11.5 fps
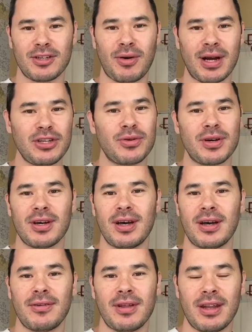You know, I do
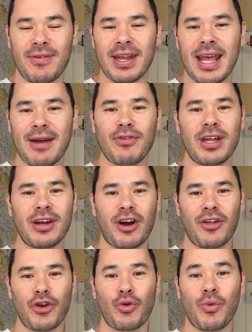an event every year
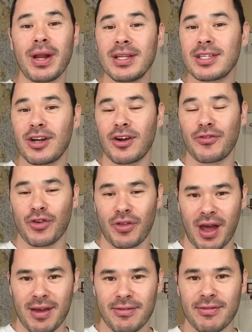called The Greatest Year of Your
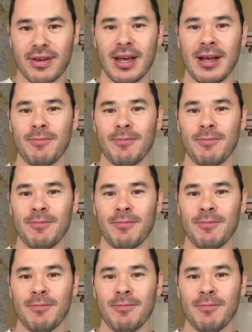Life.